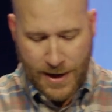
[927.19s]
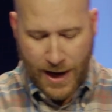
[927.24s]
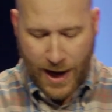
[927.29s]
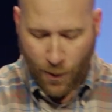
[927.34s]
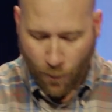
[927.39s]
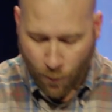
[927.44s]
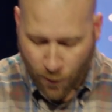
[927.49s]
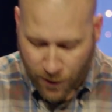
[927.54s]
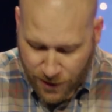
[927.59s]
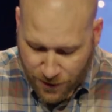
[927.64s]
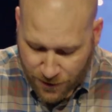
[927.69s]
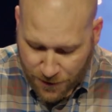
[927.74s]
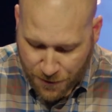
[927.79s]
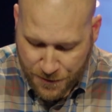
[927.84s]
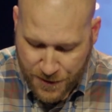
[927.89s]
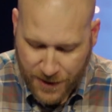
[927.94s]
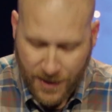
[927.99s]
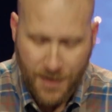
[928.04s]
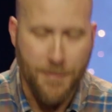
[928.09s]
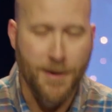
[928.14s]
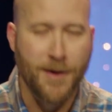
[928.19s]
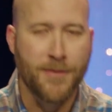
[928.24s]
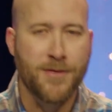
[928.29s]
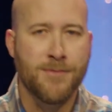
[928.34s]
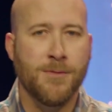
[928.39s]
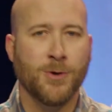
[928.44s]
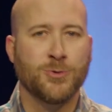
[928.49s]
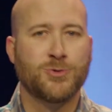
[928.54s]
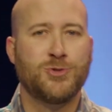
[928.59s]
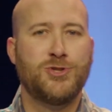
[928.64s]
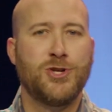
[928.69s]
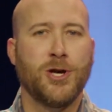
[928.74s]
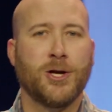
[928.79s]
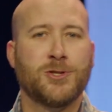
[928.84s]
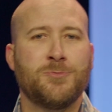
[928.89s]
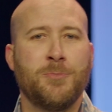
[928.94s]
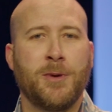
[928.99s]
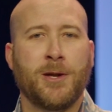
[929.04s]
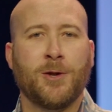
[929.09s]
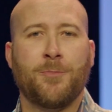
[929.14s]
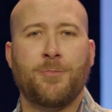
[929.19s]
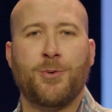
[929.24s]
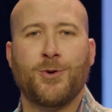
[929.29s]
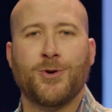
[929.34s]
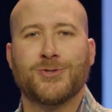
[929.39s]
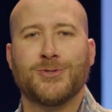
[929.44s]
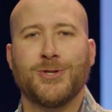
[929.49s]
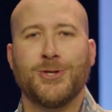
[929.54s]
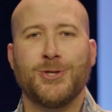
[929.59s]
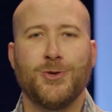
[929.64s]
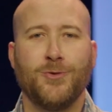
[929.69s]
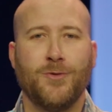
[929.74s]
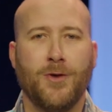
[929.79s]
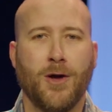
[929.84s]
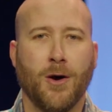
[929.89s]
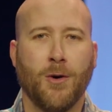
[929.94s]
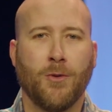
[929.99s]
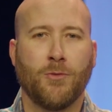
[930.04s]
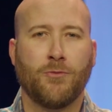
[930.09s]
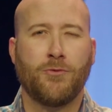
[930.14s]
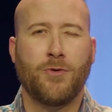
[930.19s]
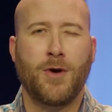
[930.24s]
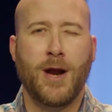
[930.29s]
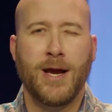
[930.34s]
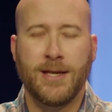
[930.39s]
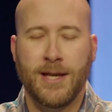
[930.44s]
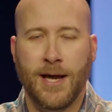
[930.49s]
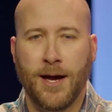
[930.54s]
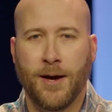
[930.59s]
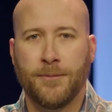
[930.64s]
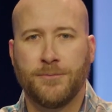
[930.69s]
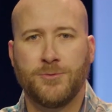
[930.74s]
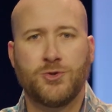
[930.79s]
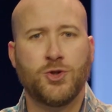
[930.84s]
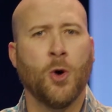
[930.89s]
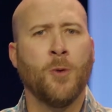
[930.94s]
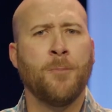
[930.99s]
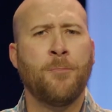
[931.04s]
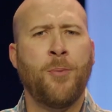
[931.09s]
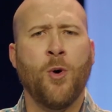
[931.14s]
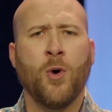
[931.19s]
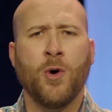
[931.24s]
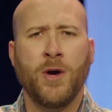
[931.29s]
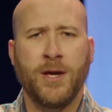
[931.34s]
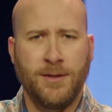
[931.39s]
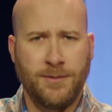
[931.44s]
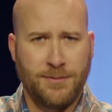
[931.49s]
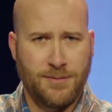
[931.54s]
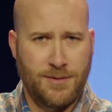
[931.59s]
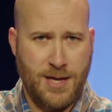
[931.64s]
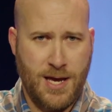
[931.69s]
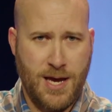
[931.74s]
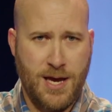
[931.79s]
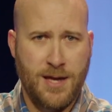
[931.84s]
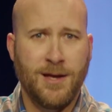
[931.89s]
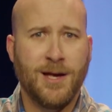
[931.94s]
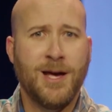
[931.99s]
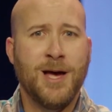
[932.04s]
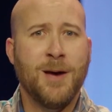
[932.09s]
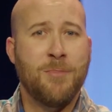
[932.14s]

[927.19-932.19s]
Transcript: I want you to think about the most judgmental person you know right now. Don't point, okay?